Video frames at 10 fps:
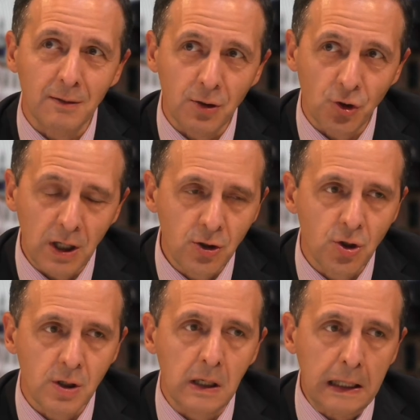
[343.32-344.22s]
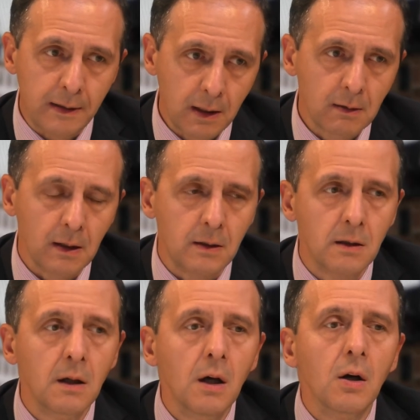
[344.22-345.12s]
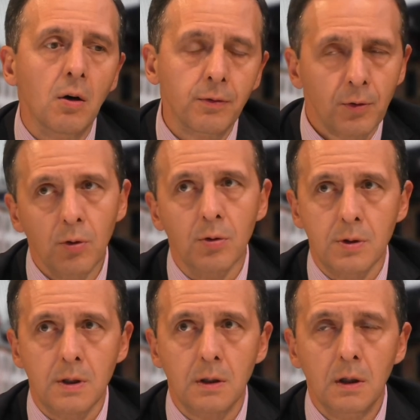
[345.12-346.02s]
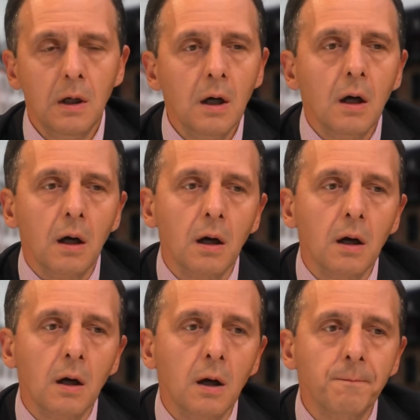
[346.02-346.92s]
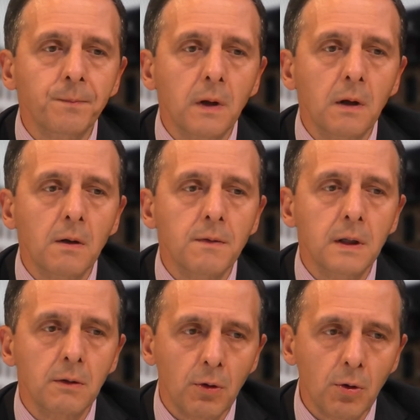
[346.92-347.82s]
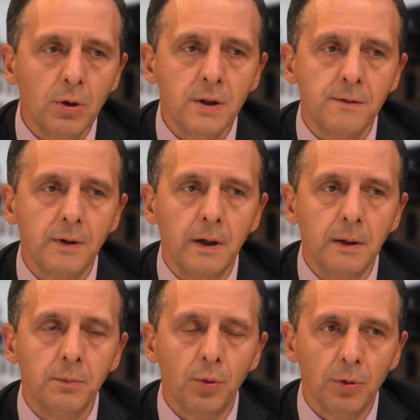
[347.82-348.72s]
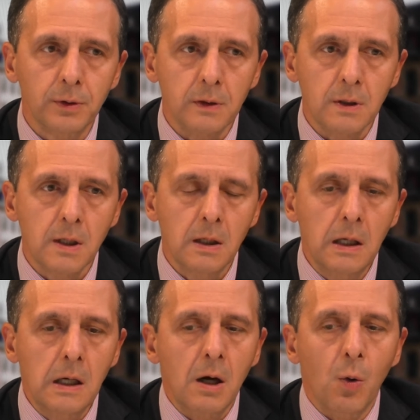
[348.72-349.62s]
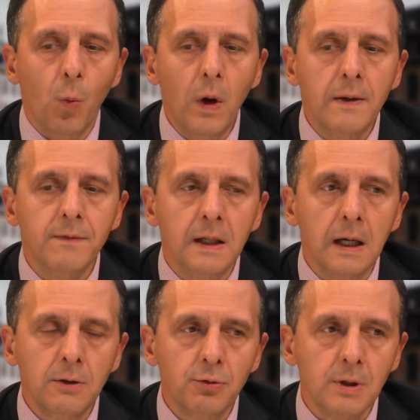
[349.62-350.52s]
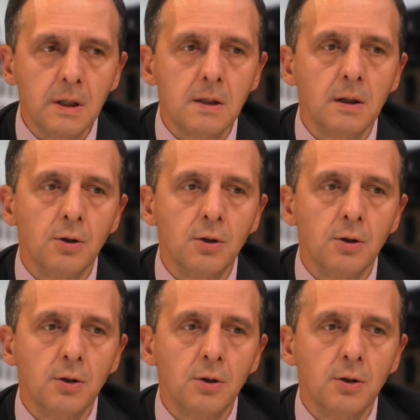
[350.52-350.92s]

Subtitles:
the changes. I think that, of course, the role is very important when the countries